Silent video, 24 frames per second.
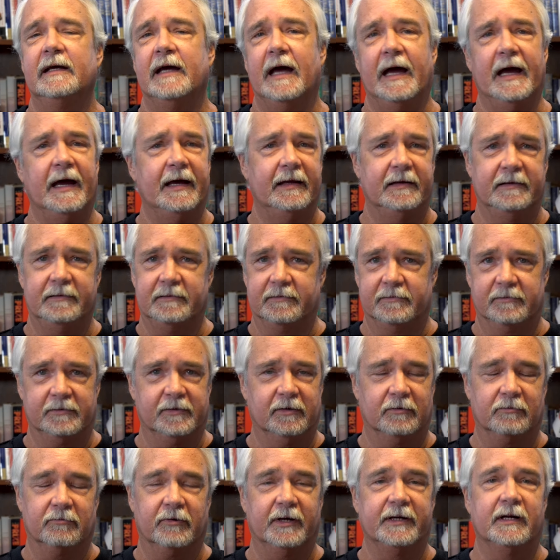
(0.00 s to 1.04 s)
And,
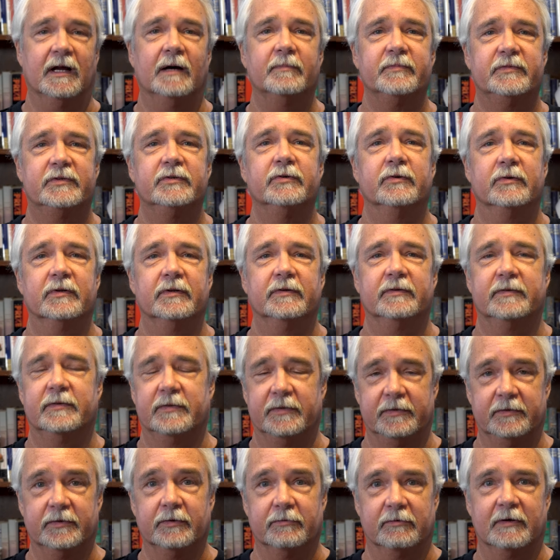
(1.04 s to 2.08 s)
you know, right up to
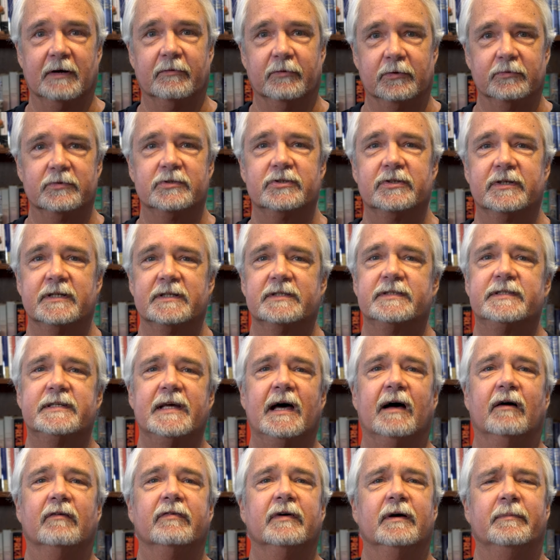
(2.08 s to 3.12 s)
the revolution
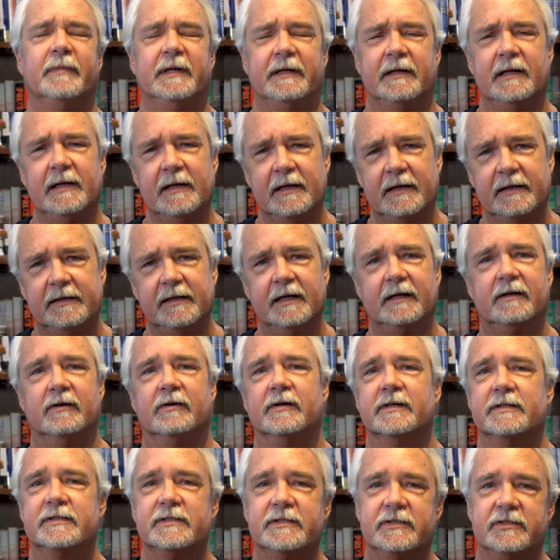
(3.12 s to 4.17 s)
itself. I mean,
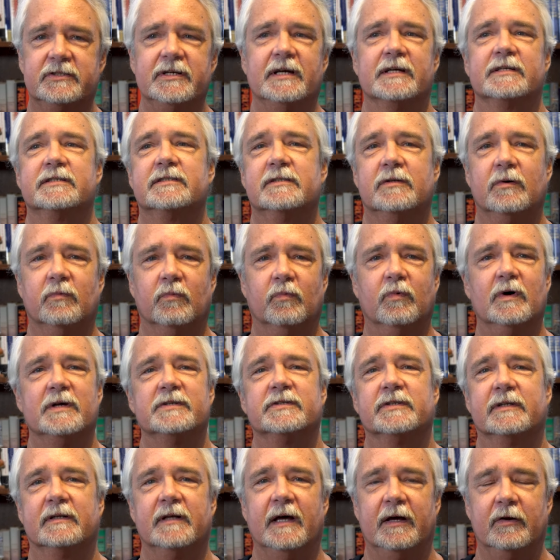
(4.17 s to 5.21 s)
Nicholas just
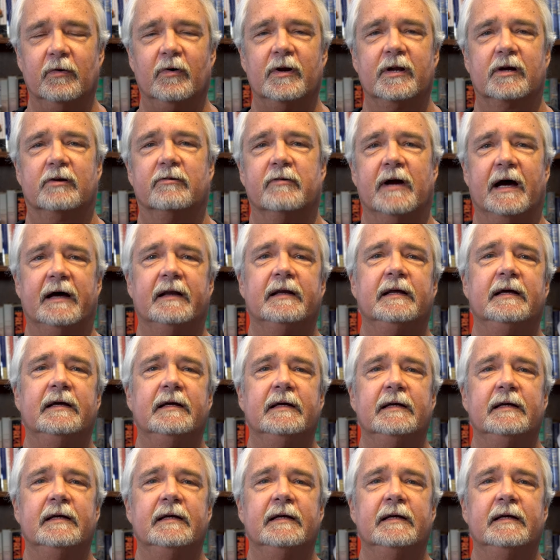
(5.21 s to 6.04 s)
wasn't an autocrat.